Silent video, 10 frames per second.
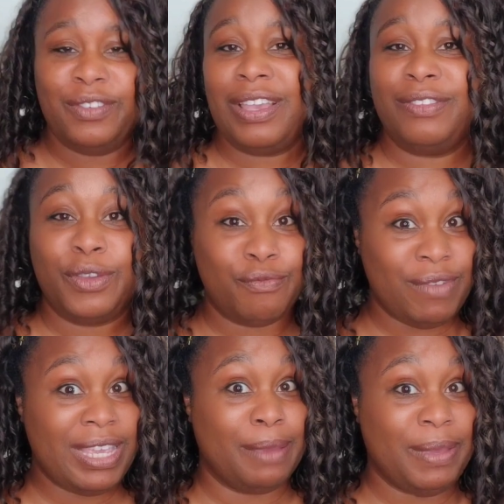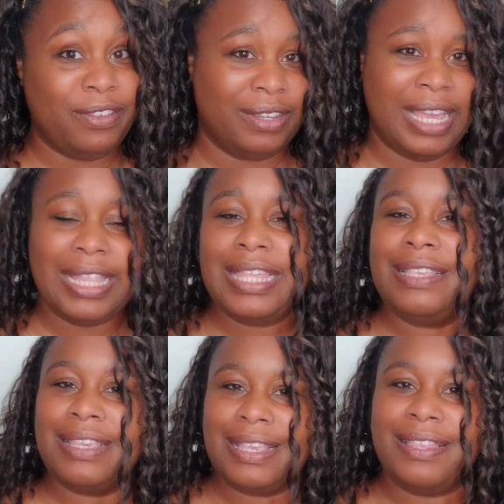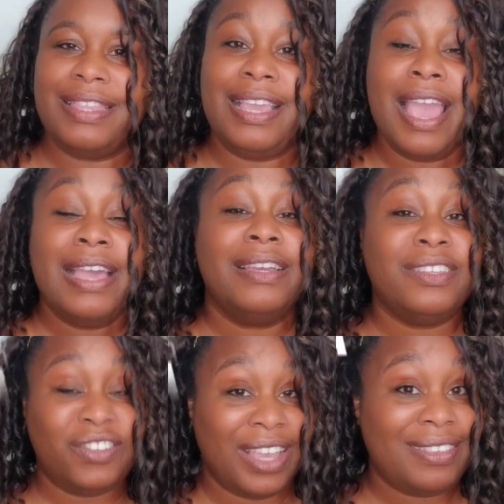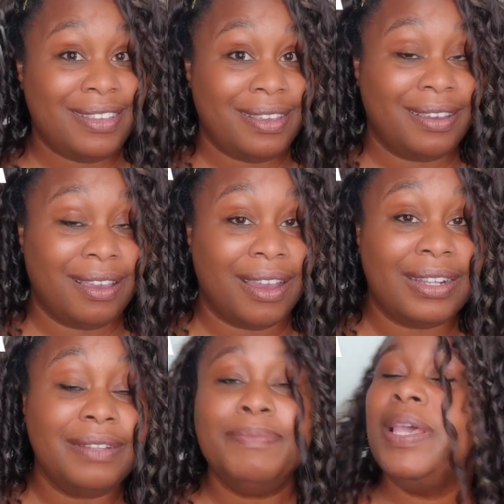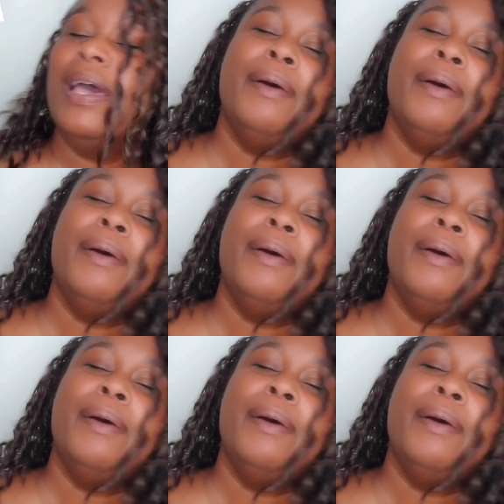Just to recapitulate, this is the Jessica curl